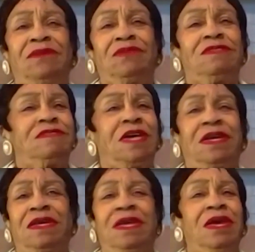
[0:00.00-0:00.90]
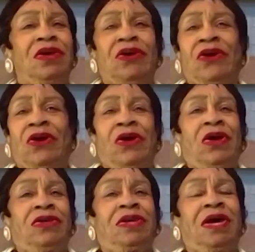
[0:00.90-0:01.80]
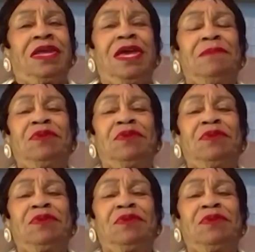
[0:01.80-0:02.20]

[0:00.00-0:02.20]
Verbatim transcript: We just gotta gotta keep